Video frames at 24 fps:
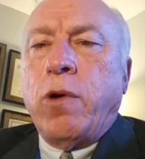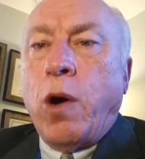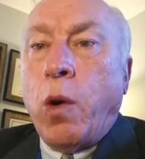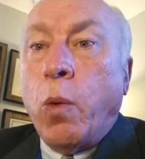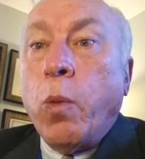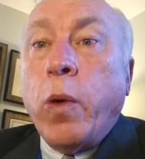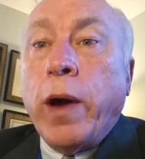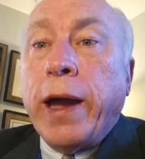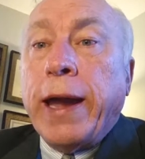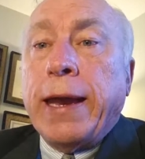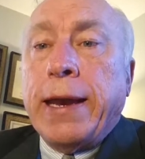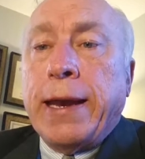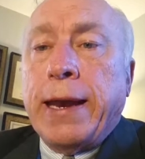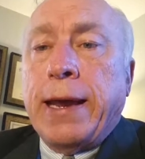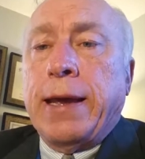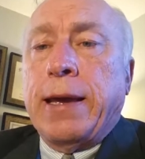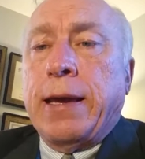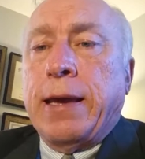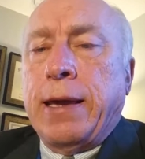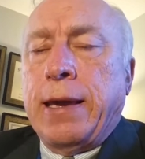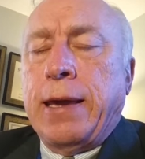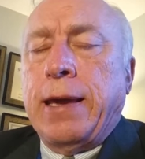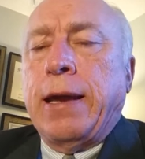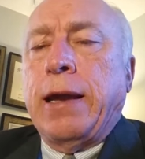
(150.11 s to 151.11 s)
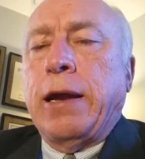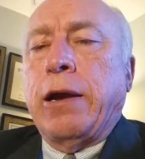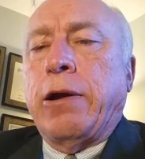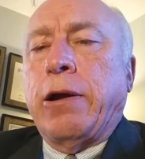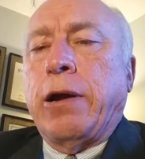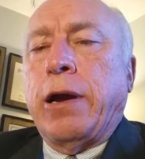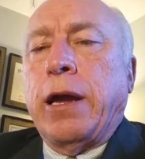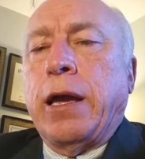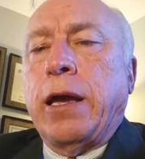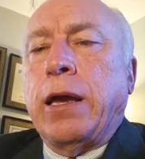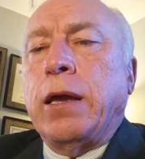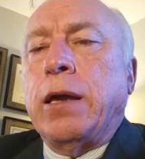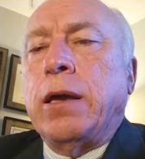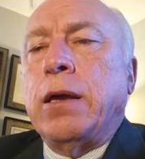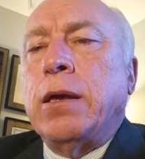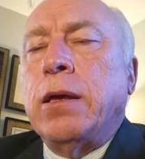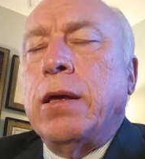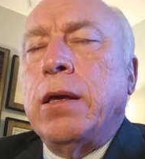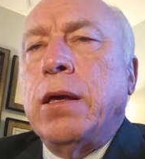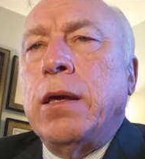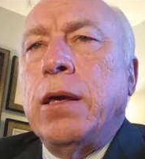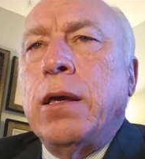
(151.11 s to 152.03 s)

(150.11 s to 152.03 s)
awaiting a hearing,